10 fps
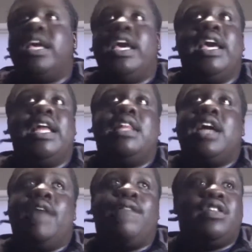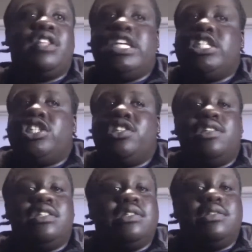and the
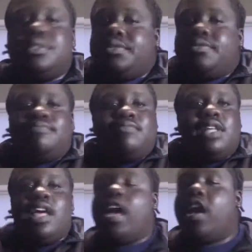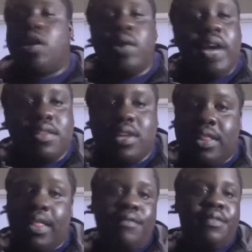conversations, you guys are
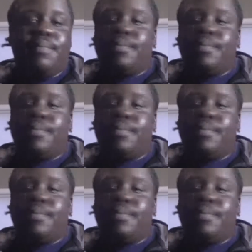gonna love them.